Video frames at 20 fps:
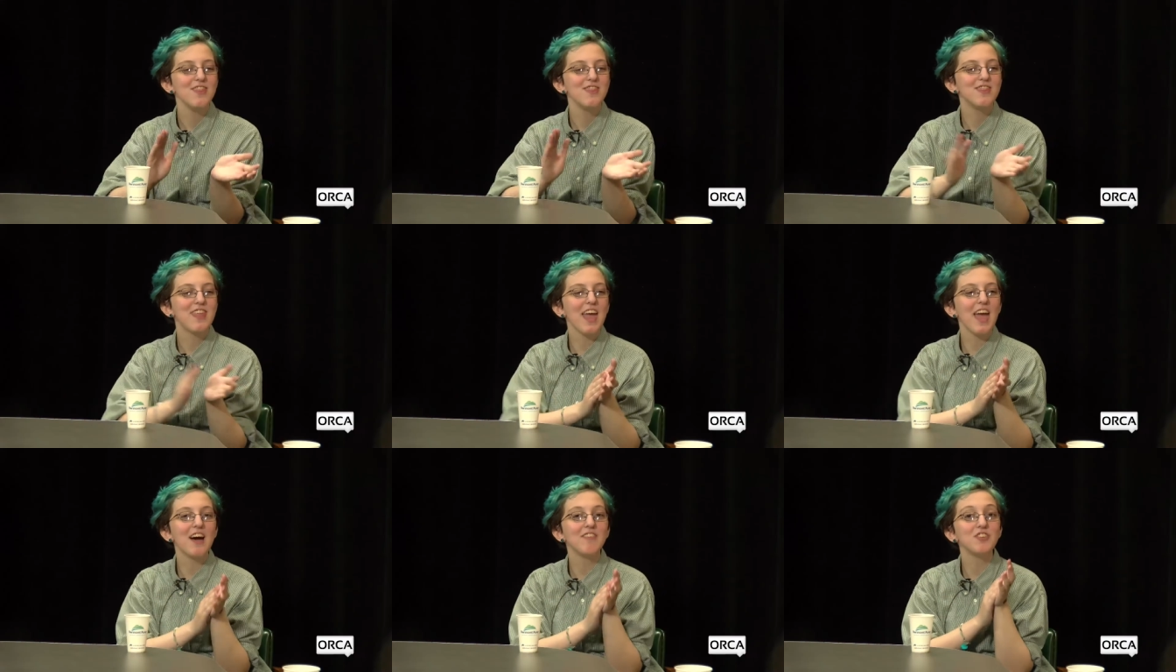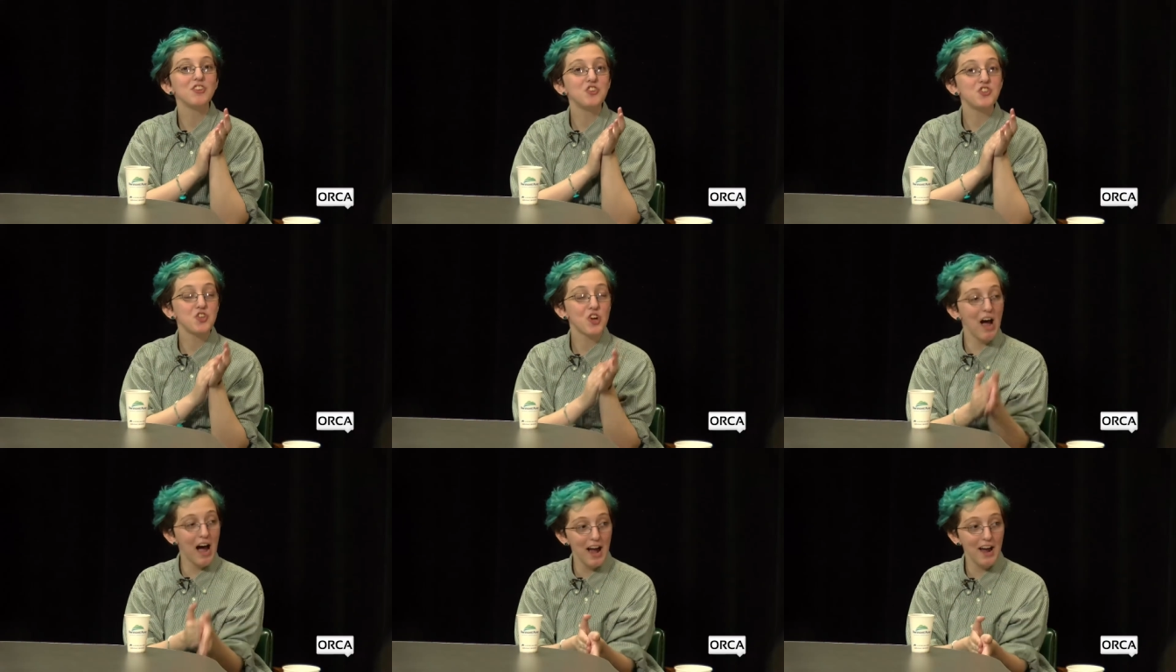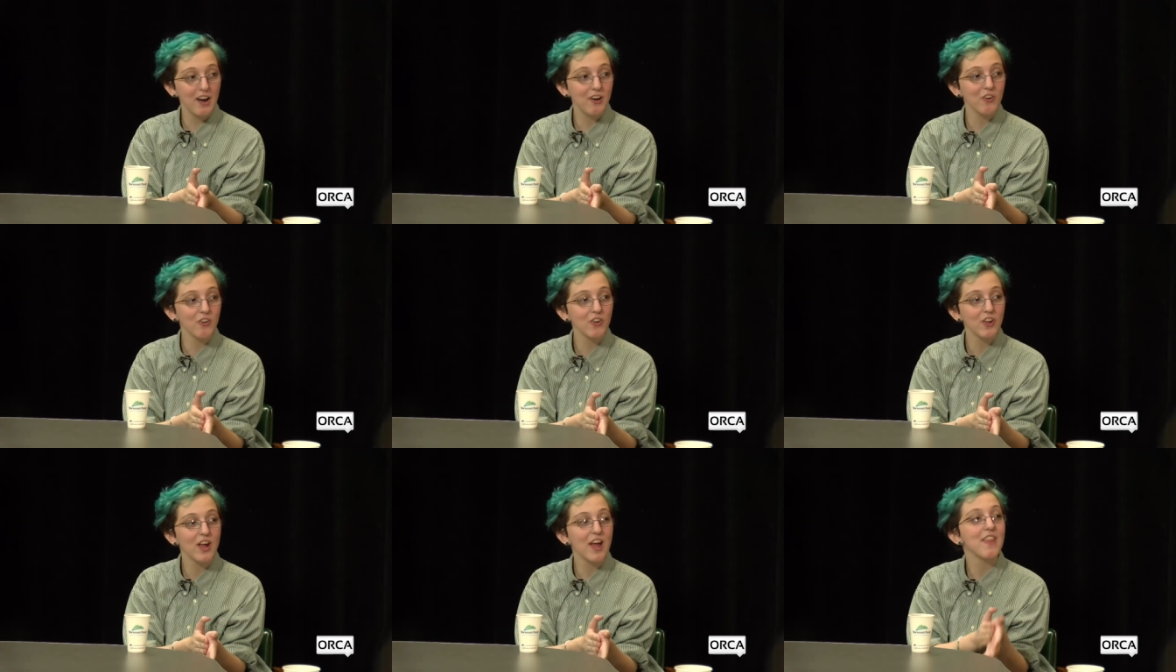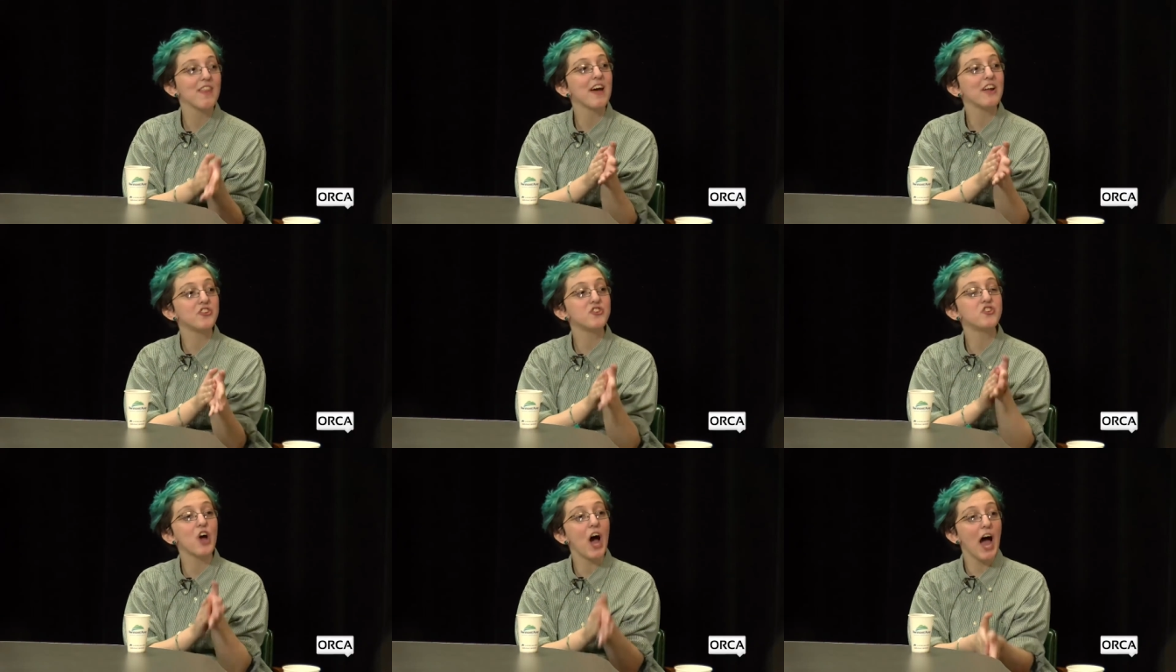they have a child, and yeah.
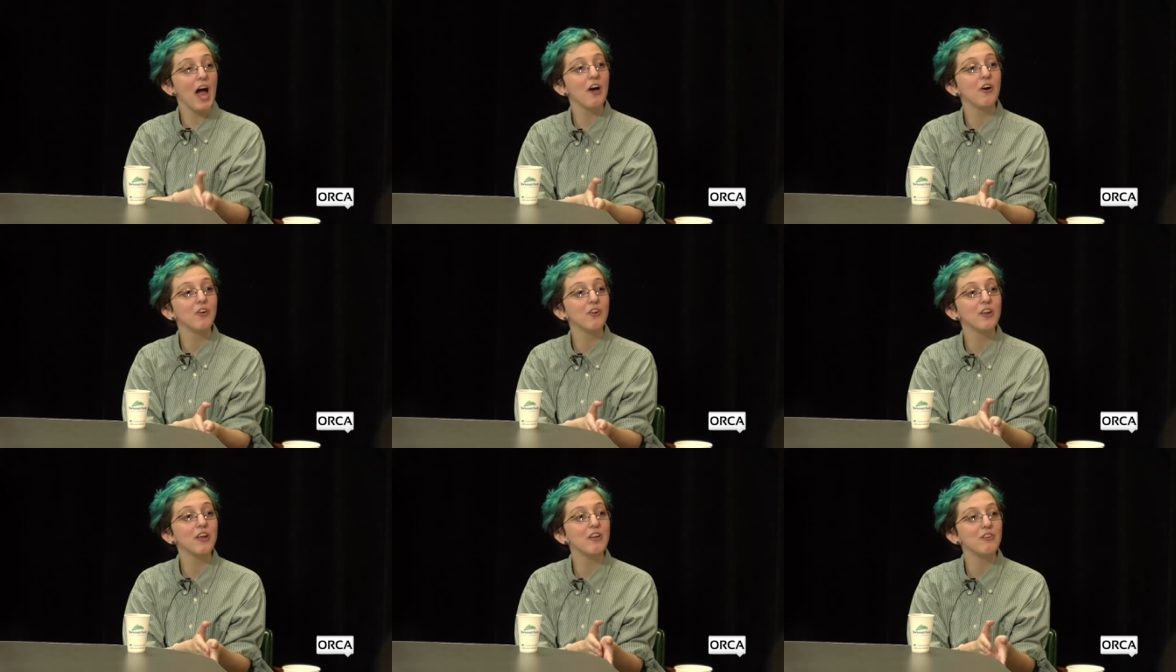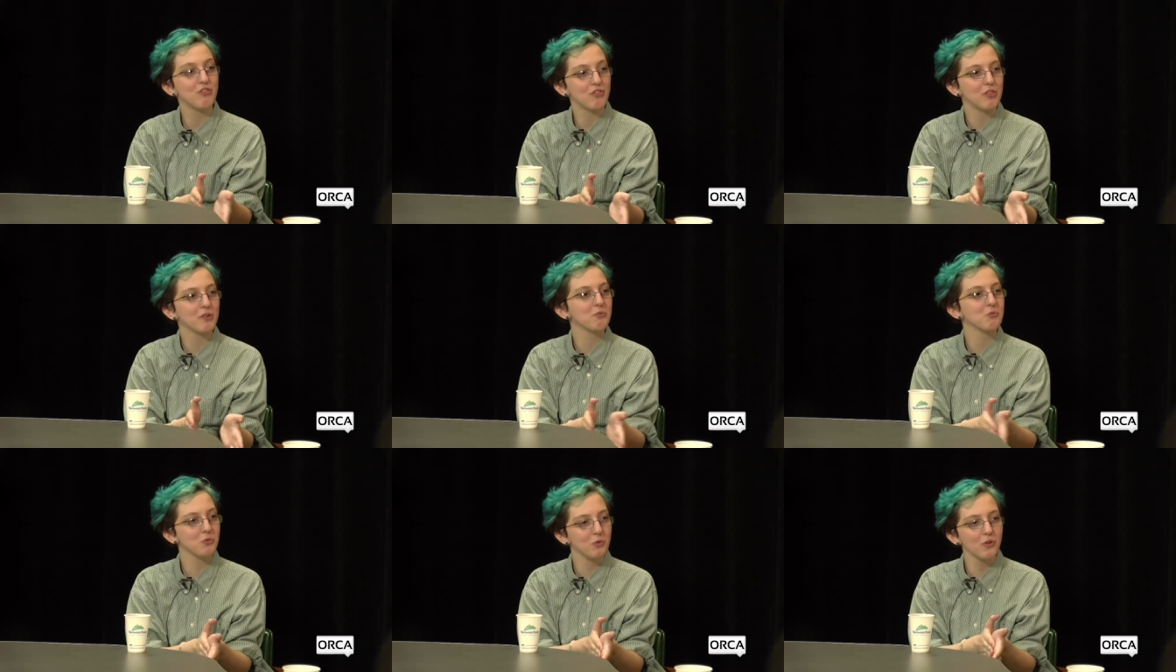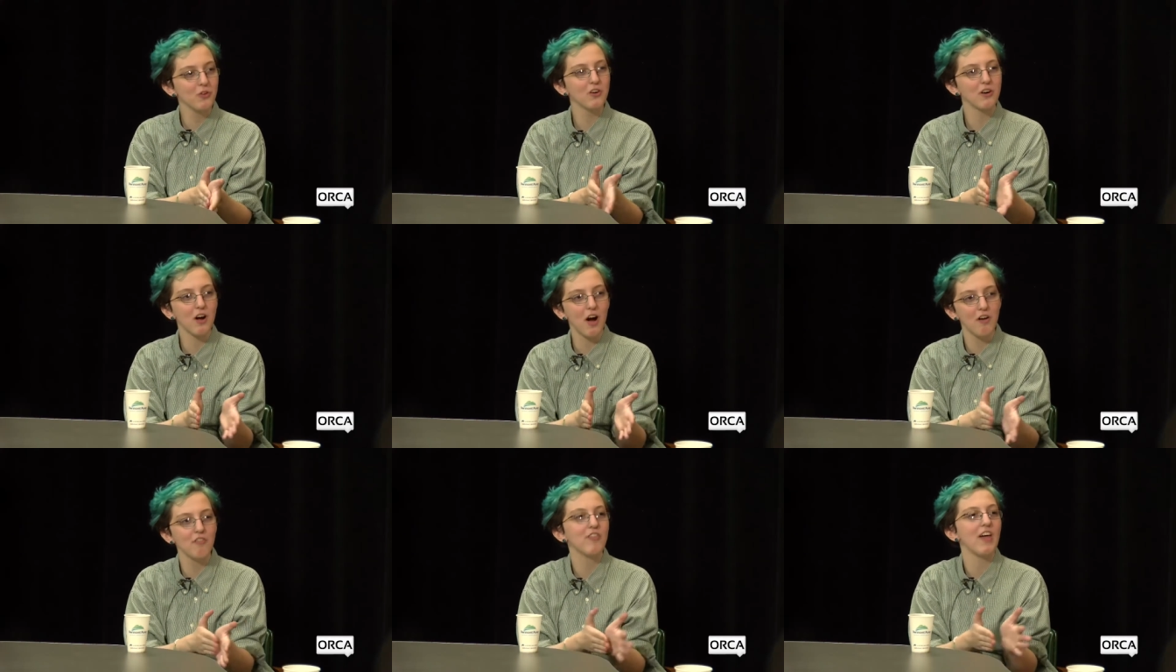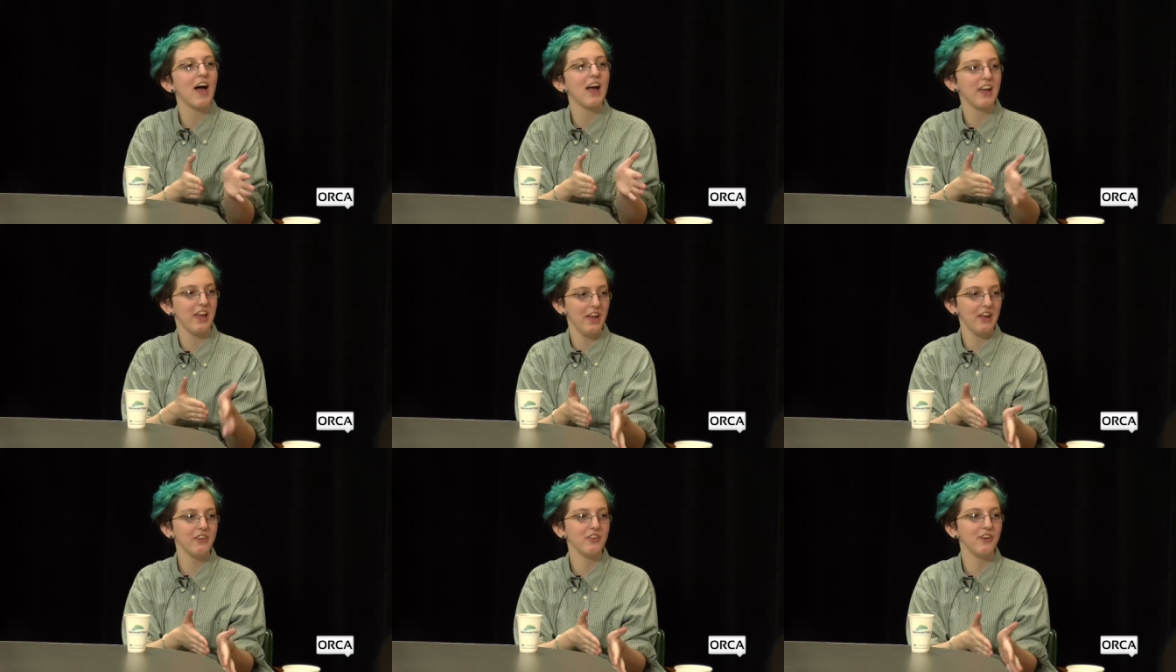that child is the ruler of that
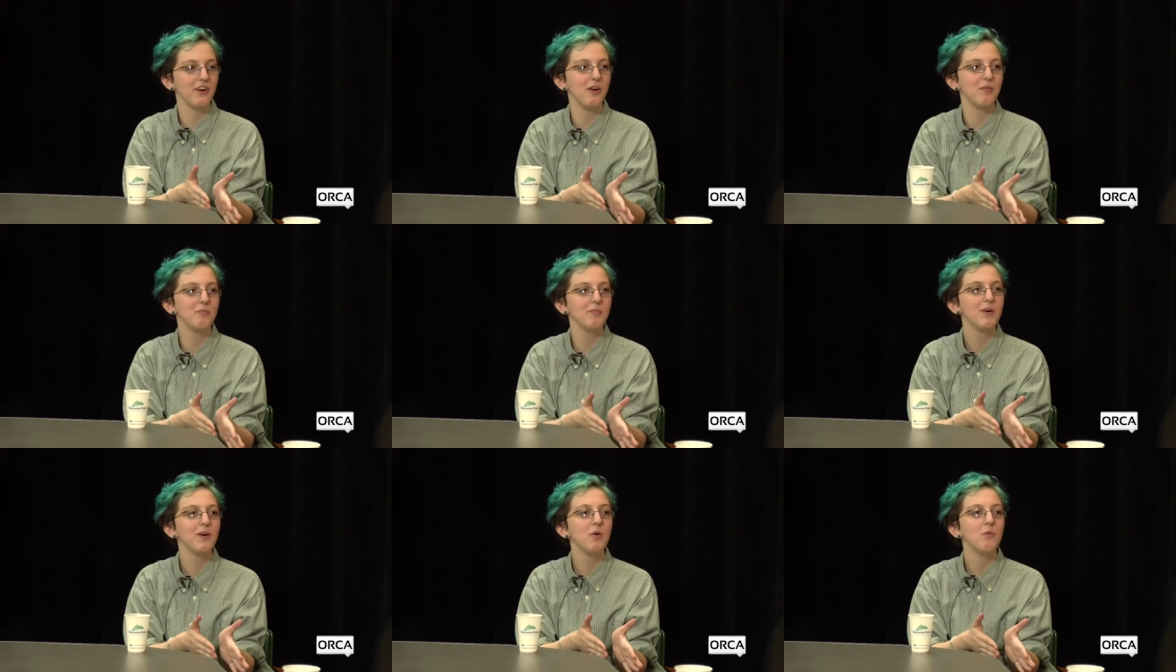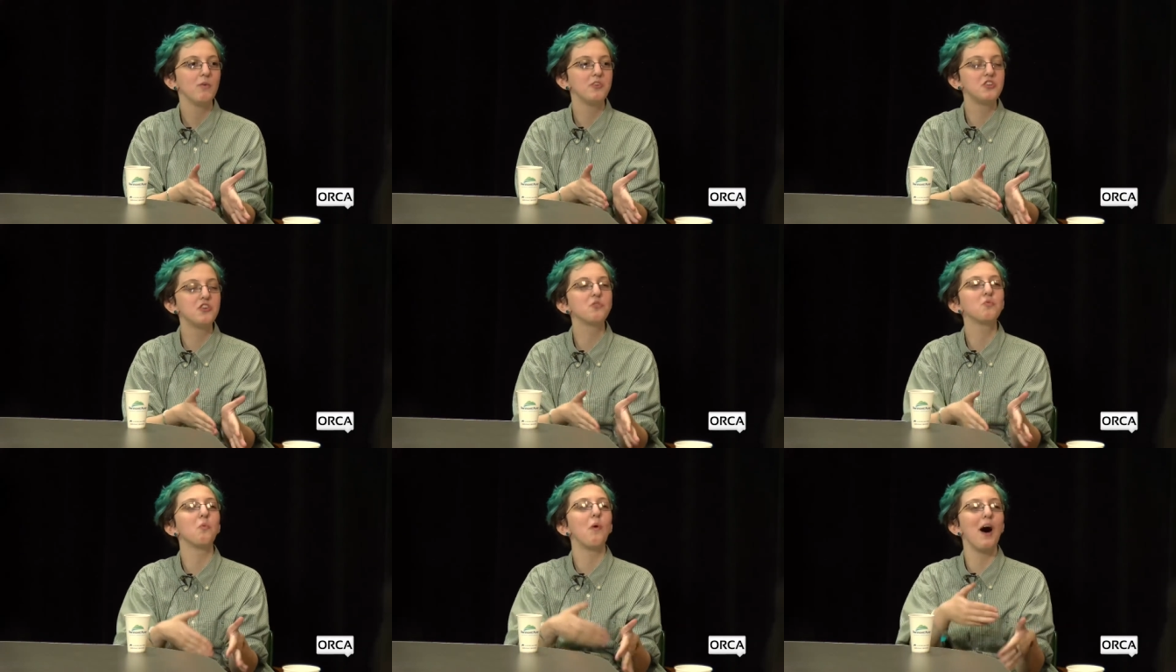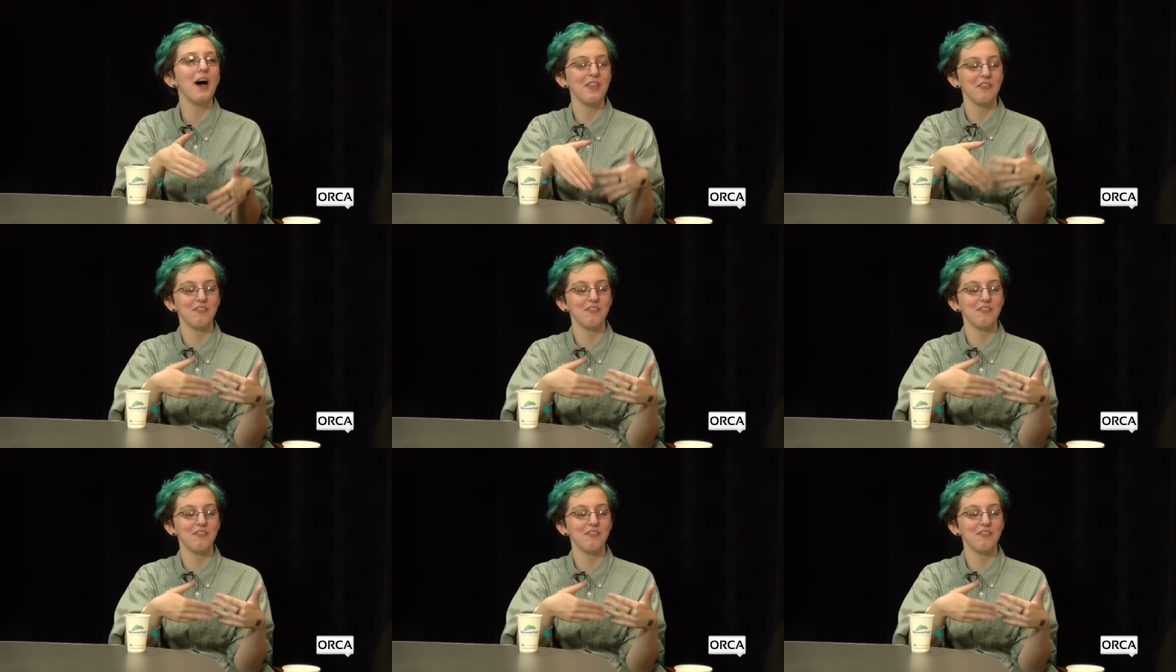kingdom. Yeah, which is why the